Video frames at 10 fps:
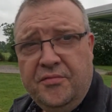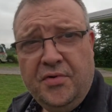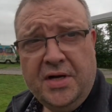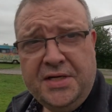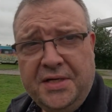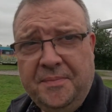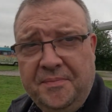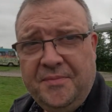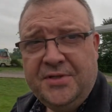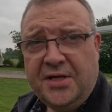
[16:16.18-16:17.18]
Right,
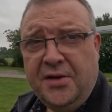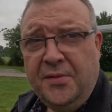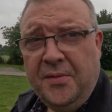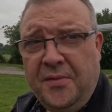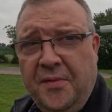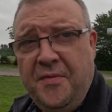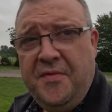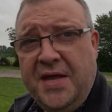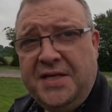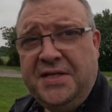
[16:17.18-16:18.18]
so
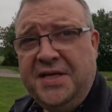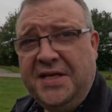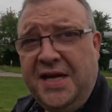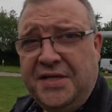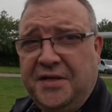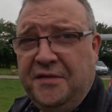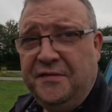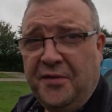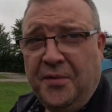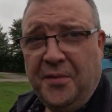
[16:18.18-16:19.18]
this is it
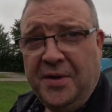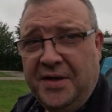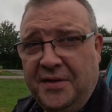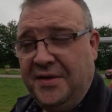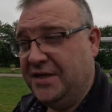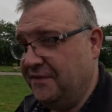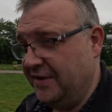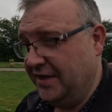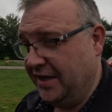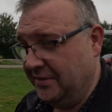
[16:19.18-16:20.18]
for this
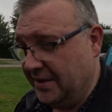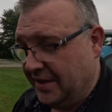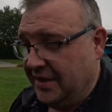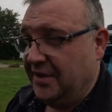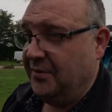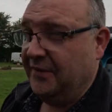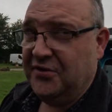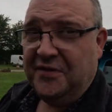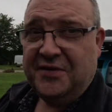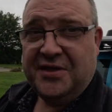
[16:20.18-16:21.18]
video. We've
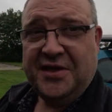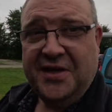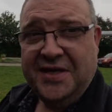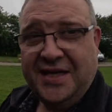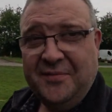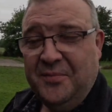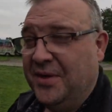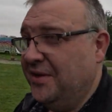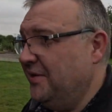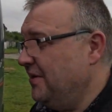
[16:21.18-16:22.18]
sort of decided, haven't
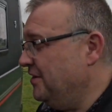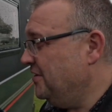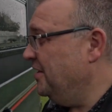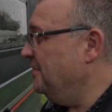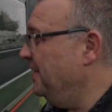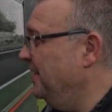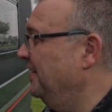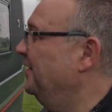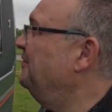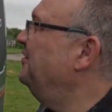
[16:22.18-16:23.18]
we, that this is going to be
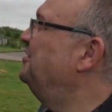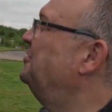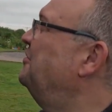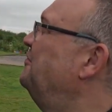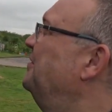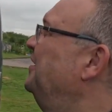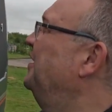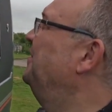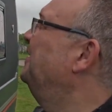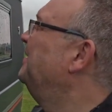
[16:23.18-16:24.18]
a very short
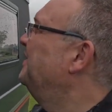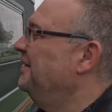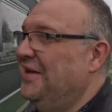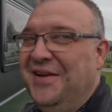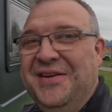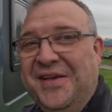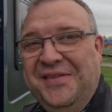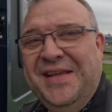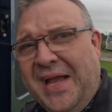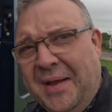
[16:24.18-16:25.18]
video, and
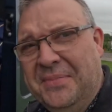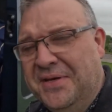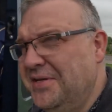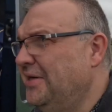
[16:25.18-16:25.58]
nothing happened.